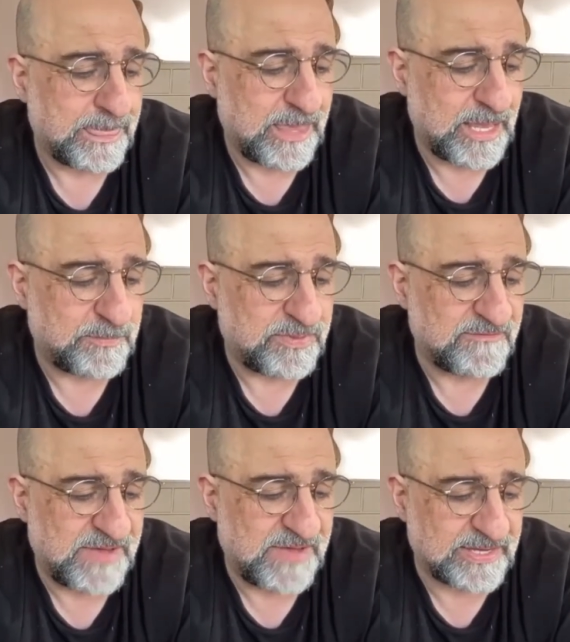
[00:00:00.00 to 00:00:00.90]
they
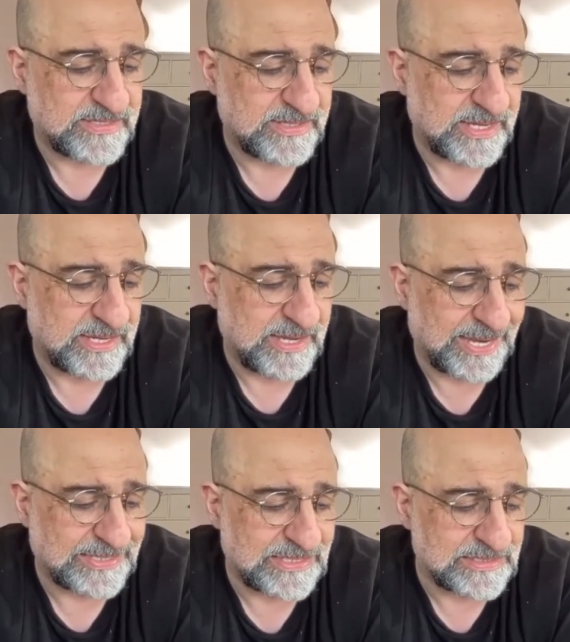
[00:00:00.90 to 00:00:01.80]
perfect their
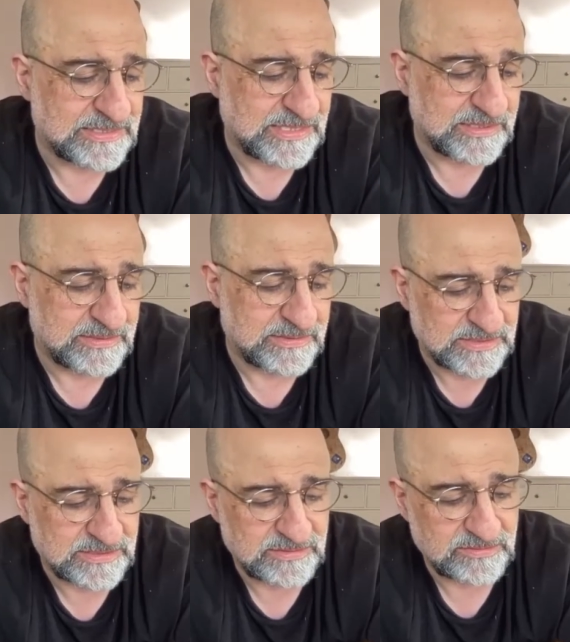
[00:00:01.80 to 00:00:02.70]
acting
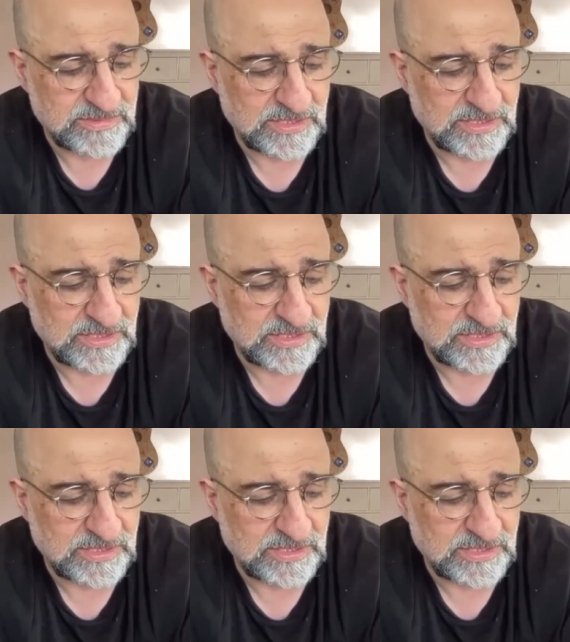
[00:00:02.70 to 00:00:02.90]
skills,